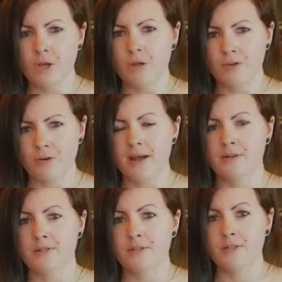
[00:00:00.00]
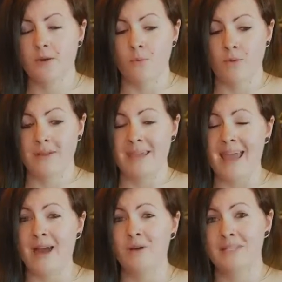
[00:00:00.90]
on the ground with a
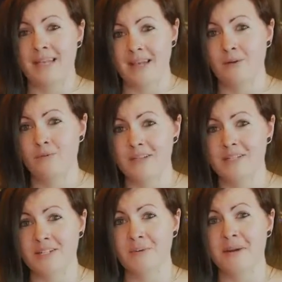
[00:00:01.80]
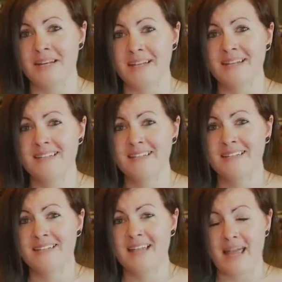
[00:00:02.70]
cow's head resting on my knee,
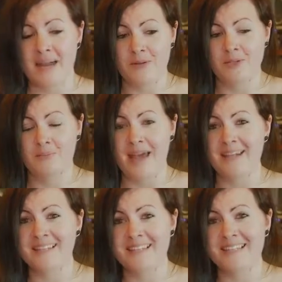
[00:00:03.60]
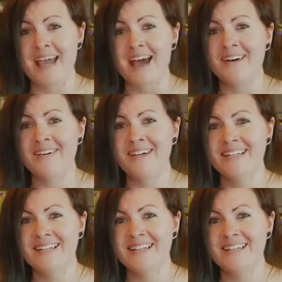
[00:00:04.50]
and I was patting this cow,